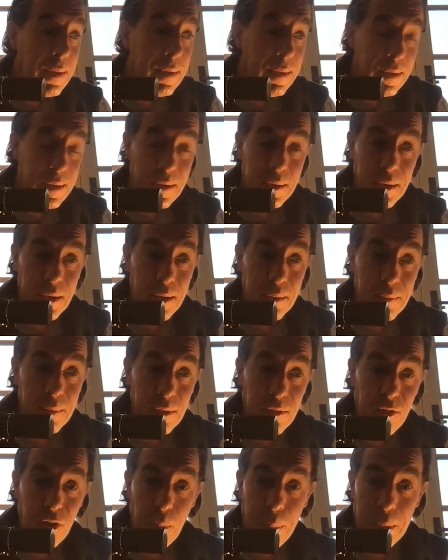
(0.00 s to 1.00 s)

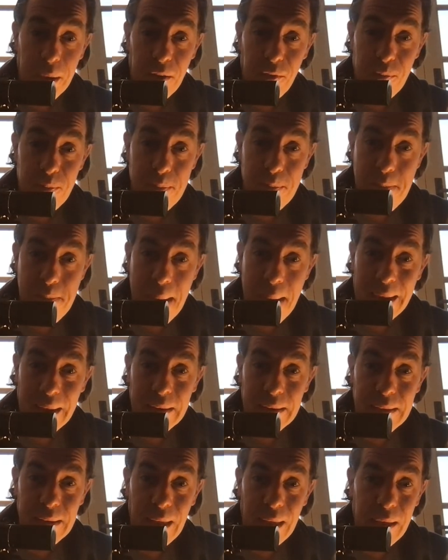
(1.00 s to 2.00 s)
the topic of
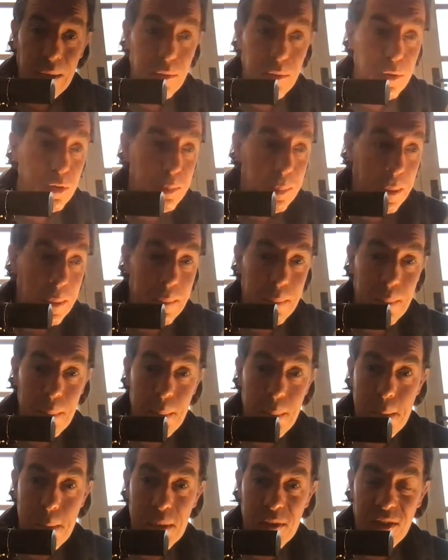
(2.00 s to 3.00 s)
Meghan, who's
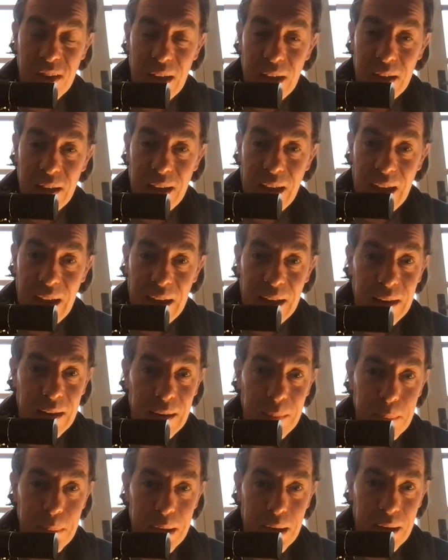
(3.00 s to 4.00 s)
been busy
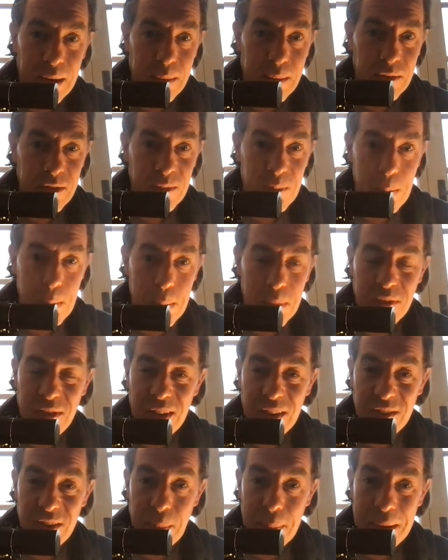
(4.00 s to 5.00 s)
again, being as
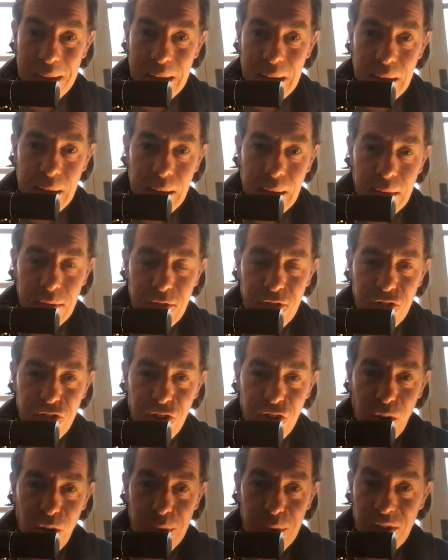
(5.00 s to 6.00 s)
busy as a bee, as
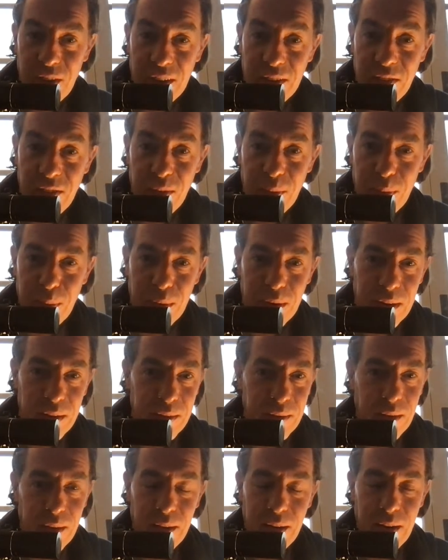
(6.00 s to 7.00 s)
she always is, with
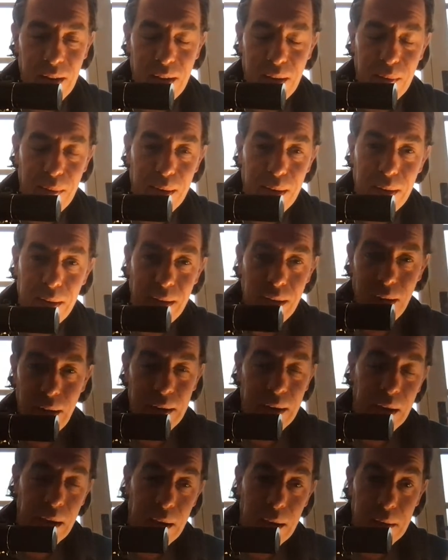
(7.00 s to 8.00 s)
her
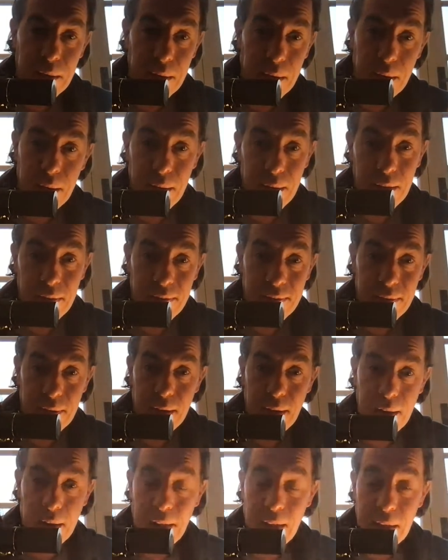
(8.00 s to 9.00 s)
honey and her this and
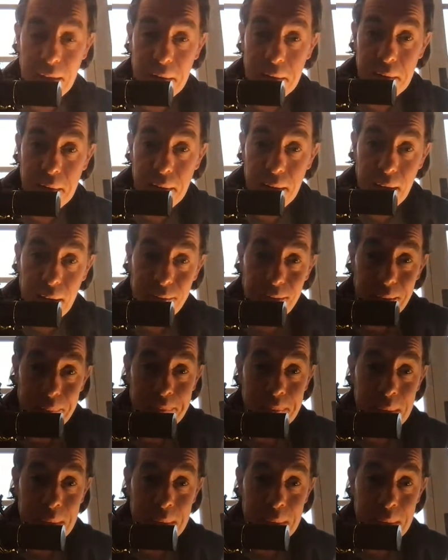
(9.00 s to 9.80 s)
her that and the other.